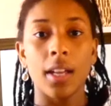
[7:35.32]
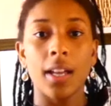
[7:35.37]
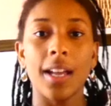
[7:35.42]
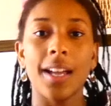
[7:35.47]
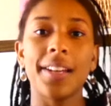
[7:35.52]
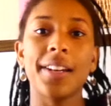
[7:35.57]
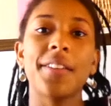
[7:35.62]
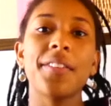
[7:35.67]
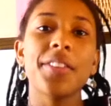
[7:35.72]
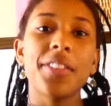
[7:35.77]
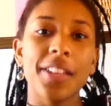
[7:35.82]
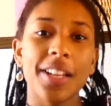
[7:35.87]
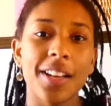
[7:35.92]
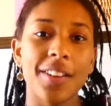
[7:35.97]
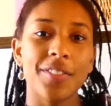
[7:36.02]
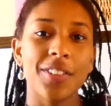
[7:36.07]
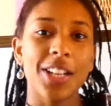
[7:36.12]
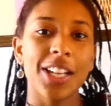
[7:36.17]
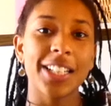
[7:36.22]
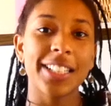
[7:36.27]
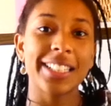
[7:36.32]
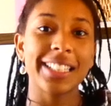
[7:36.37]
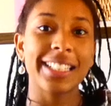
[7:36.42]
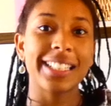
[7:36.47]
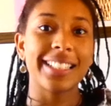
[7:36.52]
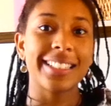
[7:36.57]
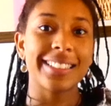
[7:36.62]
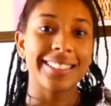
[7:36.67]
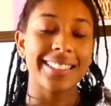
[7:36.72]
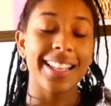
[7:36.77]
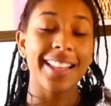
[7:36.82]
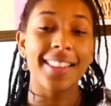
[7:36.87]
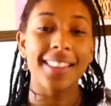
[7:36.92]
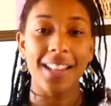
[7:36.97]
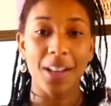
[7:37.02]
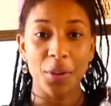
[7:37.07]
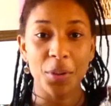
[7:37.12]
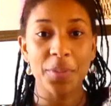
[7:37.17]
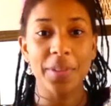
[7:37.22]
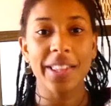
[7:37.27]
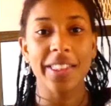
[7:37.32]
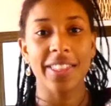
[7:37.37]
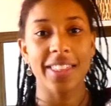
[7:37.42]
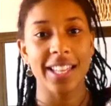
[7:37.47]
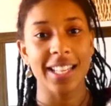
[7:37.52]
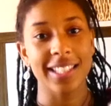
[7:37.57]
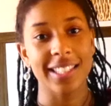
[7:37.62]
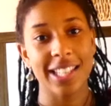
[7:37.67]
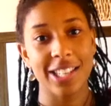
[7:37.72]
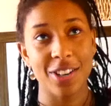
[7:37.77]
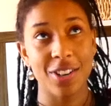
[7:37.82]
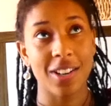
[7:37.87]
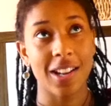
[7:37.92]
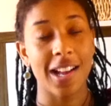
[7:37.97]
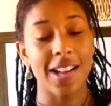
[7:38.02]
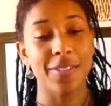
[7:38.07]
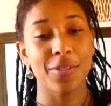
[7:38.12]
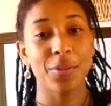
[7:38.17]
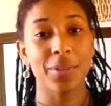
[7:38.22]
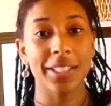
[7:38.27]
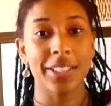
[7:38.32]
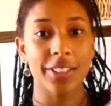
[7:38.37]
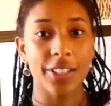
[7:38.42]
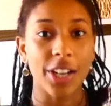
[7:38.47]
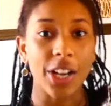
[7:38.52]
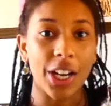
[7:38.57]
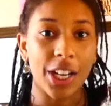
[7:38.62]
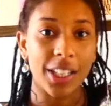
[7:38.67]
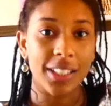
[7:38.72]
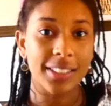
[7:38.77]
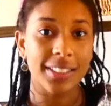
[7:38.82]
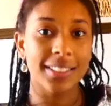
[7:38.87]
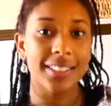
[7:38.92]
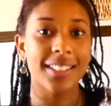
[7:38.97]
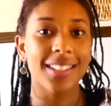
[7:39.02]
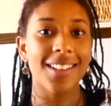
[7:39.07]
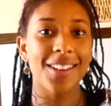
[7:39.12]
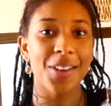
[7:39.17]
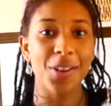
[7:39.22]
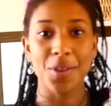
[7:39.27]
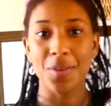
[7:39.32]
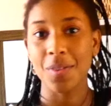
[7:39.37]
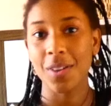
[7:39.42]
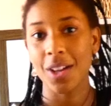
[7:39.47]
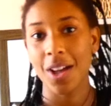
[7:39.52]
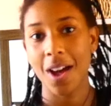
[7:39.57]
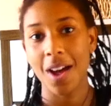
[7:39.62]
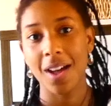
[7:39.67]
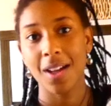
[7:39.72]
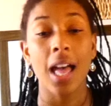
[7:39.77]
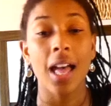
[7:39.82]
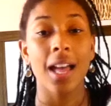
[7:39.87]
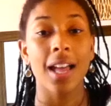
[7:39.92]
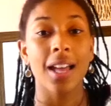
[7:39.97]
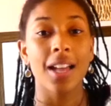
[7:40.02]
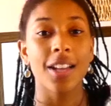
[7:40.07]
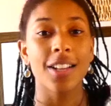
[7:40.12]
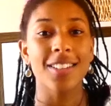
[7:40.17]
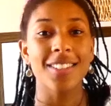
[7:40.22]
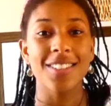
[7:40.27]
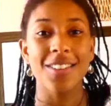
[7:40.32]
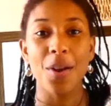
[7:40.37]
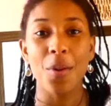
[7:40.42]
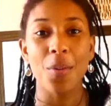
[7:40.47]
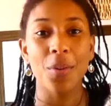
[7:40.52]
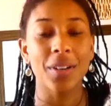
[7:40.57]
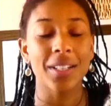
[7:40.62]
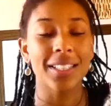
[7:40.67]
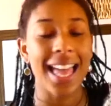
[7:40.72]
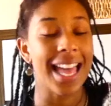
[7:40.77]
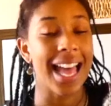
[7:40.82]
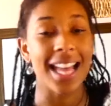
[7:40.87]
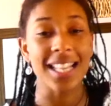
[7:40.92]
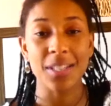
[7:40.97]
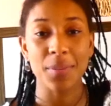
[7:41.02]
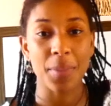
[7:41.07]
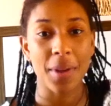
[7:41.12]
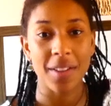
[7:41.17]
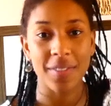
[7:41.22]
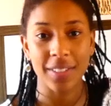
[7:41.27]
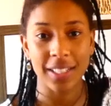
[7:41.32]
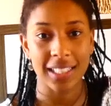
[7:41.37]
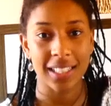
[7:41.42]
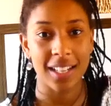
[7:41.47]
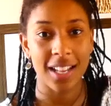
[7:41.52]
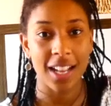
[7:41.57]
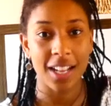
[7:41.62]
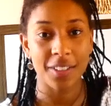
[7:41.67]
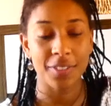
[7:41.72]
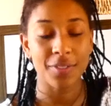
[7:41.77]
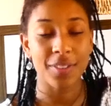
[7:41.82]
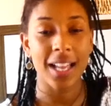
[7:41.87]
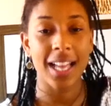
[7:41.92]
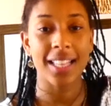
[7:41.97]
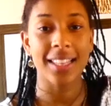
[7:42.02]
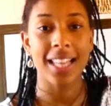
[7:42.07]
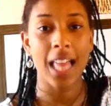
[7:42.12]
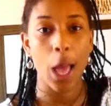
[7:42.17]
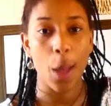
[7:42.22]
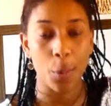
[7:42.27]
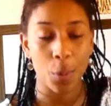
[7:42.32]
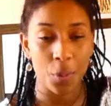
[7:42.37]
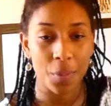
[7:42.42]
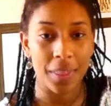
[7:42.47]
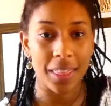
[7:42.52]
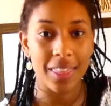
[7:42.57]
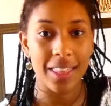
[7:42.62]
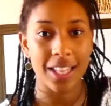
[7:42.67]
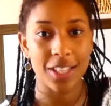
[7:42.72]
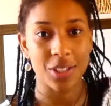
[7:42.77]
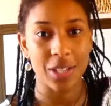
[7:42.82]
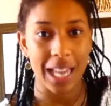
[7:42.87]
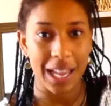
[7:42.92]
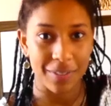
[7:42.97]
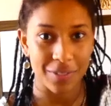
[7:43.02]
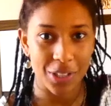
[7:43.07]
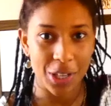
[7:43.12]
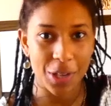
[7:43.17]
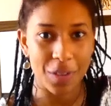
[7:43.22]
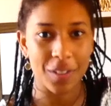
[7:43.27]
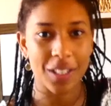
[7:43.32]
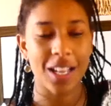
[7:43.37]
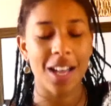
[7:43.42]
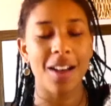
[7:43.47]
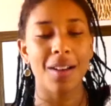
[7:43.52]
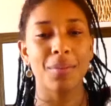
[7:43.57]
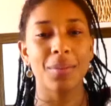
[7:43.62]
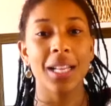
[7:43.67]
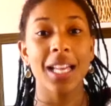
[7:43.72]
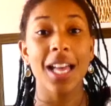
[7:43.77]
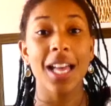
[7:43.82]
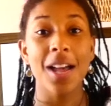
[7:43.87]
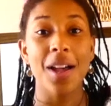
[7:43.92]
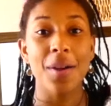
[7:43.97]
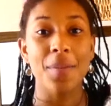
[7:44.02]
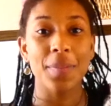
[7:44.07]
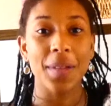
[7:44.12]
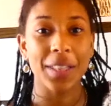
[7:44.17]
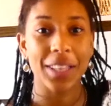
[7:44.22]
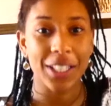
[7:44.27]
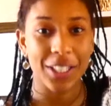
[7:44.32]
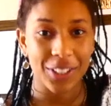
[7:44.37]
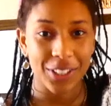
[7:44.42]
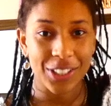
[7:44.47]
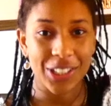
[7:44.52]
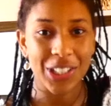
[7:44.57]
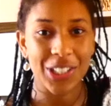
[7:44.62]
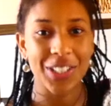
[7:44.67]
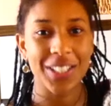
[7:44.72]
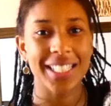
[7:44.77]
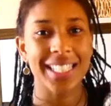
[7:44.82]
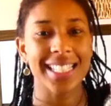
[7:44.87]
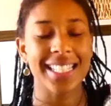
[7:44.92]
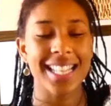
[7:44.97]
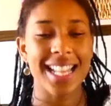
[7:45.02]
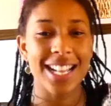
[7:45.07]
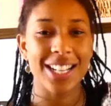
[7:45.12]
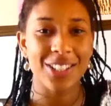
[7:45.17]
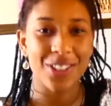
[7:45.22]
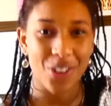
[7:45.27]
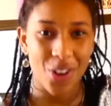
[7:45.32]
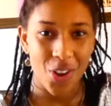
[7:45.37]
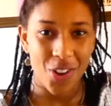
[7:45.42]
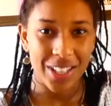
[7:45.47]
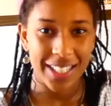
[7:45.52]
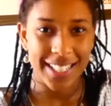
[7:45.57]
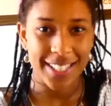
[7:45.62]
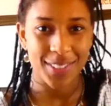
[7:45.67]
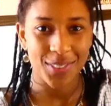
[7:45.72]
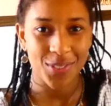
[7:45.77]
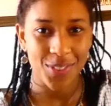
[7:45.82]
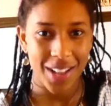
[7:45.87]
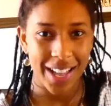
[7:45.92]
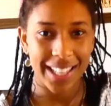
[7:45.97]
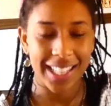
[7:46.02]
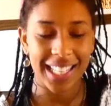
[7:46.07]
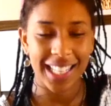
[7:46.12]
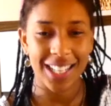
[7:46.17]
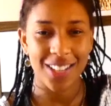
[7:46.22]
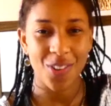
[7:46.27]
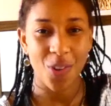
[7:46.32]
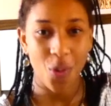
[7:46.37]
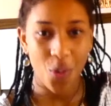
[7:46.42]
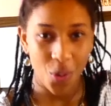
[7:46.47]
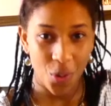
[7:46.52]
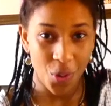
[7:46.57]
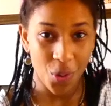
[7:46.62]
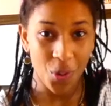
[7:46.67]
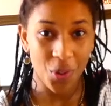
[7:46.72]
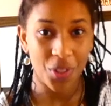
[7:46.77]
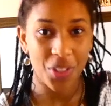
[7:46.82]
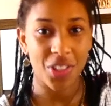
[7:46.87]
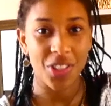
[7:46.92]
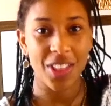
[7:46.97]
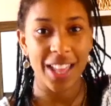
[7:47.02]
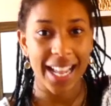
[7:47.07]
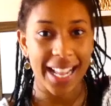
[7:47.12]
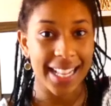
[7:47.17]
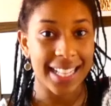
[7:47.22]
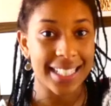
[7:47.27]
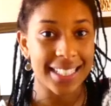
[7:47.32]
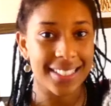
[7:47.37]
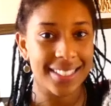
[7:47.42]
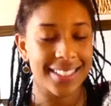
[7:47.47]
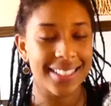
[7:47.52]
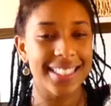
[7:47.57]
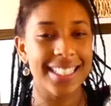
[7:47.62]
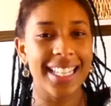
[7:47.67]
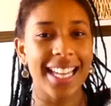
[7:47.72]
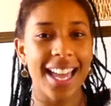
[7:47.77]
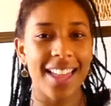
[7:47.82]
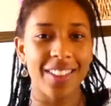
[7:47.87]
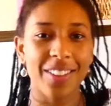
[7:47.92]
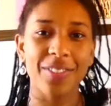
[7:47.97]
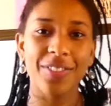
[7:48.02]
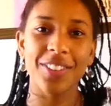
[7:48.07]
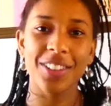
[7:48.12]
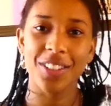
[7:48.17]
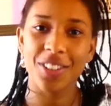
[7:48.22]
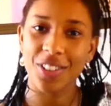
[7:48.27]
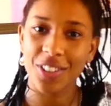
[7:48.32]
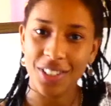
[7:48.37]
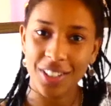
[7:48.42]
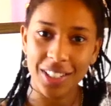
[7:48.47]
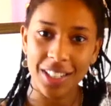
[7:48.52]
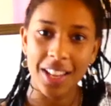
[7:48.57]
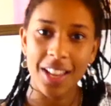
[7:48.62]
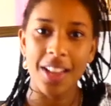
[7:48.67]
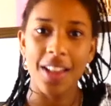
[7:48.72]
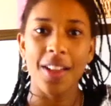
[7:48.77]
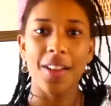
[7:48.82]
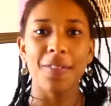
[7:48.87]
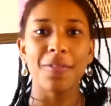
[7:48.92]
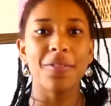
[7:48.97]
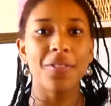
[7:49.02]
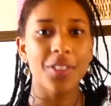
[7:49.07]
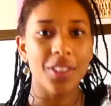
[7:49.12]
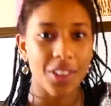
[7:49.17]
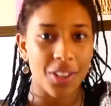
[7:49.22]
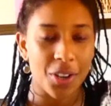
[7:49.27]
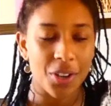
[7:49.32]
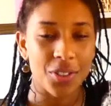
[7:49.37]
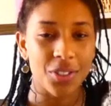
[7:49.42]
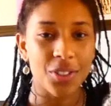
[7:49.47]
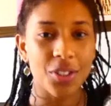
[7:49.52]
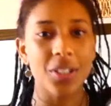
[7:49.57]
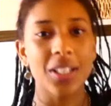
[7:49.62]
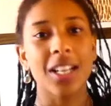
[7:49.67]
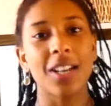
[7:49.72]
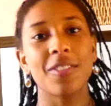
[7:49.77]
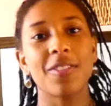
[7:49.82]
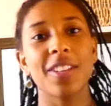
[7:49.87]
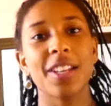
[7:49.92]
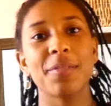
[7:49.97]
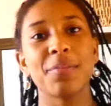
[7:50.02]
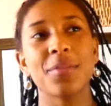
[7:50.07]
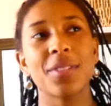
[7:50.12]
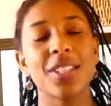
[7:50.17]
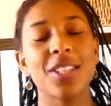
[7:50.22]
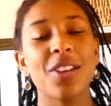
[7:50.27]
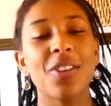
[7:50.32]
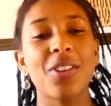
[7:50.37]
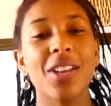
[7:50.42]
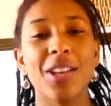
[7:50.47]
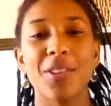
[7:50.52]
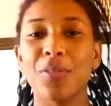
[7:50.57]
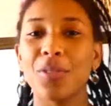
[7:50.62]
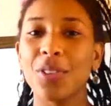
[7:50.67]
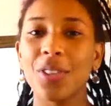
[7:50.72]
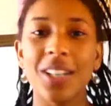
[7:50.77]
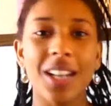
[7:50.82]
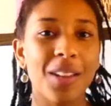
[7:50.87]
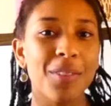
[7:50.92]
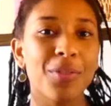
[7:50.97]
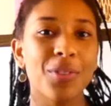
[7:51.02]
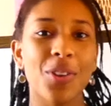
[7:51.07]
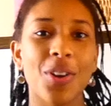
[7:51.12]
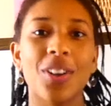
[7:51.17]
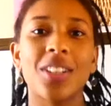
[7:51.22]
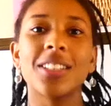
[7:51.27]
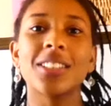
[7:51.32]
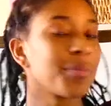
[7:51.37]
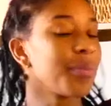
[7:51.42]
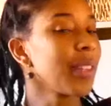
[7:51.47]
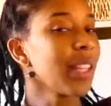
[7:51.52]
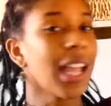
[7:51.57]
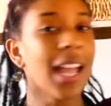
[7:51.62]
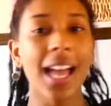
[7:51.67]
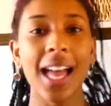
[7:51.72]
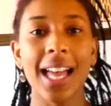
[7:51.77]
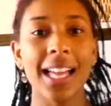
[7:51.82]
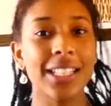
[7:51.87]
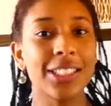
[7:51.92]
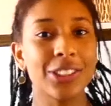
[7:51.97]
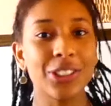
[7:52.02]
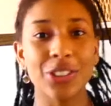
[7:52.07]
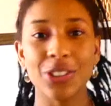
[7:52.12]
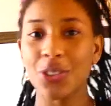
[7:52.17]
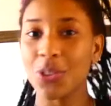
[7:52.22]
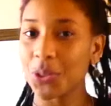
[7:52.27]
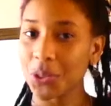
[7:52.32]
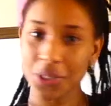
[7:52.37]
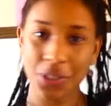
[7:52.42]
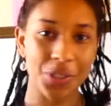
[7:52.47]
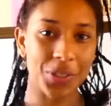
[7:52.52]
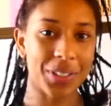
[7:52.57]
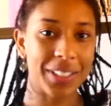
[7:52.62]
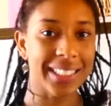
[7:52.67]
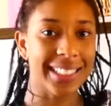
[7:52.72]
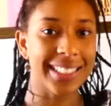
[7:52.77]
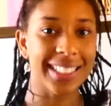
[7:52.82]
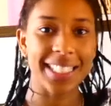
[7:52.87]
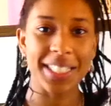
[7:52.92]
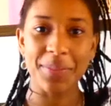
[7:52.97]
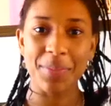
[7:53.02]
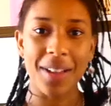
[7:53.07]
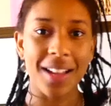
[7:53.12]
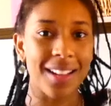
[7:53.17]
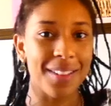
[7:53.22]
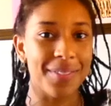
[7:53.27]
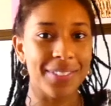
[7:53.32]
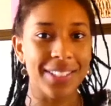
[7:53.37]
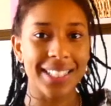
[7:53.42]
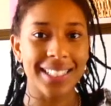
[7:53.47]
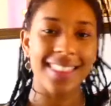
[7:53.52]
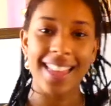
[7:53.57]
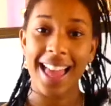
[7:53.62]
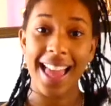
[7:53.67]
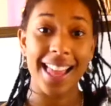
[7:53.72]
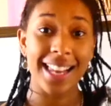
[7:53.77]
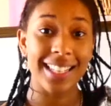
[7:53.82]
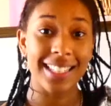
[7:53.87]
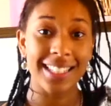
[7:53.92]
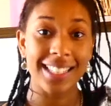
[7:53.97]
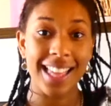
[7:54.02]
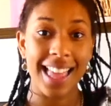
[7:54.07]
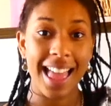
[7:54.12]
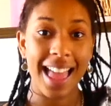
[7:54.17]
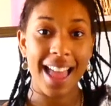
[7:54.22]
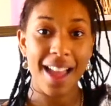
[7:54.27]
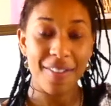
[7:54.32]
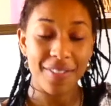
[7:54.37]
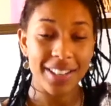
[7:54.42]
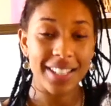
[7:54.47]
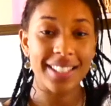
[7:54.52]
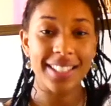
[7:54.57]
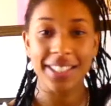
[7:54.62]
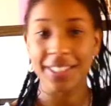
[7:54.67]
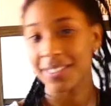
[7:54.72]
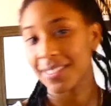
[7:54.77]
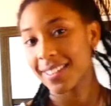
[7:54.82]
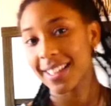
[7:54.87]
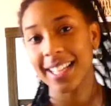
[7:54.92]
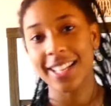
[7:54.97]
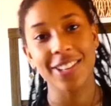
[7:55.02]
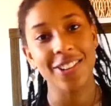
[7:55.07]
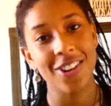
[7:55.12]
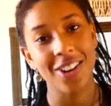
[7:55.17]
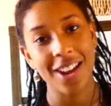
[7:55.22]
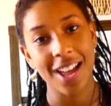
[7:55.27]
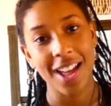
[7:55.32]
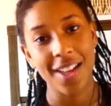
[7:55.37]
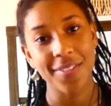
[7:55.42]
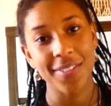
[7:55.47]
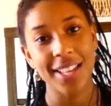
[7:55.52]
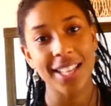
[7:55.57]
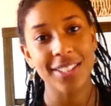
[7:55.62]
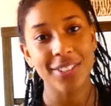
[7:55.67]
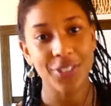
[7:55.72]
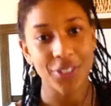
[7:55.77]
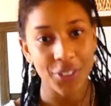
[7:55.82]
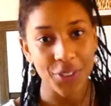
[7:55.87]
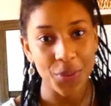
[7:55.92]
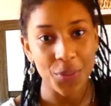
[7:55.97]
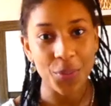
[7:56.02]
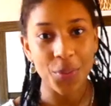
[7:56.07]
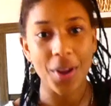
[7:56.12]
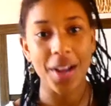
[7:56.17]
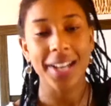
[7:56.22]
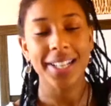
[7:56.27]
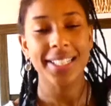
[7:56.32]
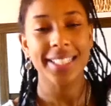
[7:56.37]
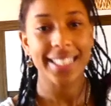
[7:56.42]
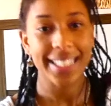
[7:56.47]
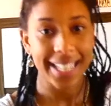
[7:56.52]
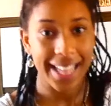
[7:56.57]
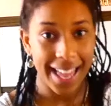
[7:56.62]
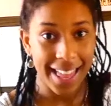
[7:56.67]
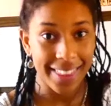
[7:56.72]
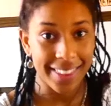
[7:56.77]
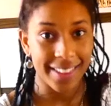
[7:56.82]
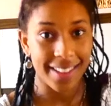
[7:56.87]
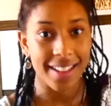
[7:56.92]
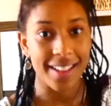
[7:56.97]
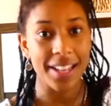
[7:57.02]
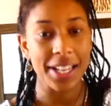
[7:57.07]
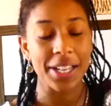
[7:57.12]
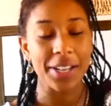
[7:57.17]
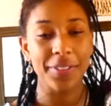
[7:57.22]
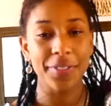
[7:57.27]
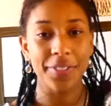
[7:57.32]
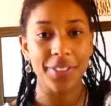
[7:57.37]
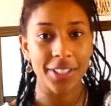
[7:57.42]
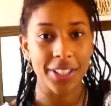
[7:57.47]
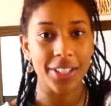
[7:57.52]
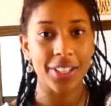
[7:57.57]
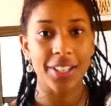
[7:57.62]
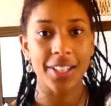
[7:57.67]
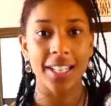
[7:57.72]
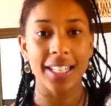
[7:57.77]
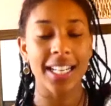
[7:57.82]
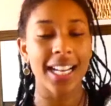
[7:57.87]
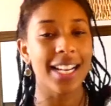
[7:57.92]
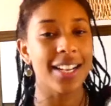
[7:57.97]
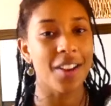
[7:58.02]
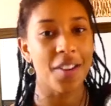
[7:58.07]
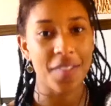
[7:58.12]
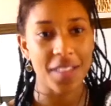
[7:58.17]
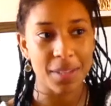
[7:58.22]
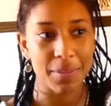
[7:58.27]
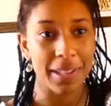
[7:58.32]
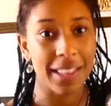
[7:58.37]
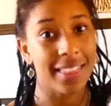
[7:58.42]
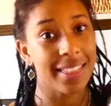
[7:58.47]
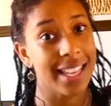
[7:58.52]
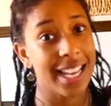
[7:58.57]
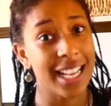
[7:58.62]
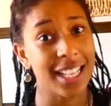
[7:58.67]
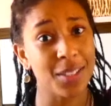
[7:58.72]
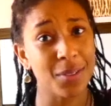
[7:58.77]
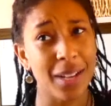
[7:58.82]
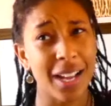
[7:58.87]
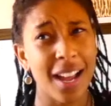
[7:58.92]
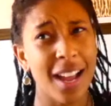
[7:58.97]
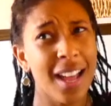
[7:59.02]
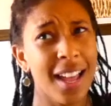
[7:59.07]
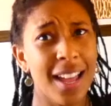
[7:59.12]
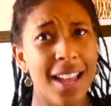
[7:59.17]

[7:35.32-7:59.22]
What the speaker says: Another thing I've learned is there will be things in your life which are hard to overcome. No one has a perfect life and there will be things you have to overcome, but the good news is that God is working all things together for the good for those who love him. So if you love God and you're called according to his purpose, then every single thing in your life is going to work together for the good. I know there's been things where